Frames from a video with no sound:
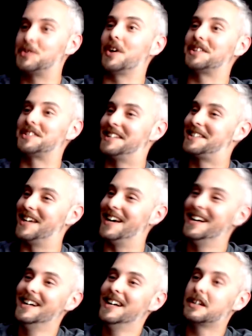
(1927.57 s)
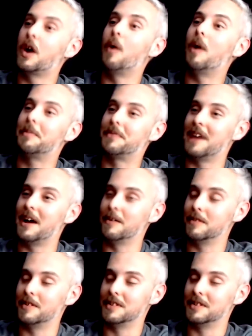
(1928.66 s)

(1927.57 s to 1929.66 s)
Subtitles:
trusted to go up there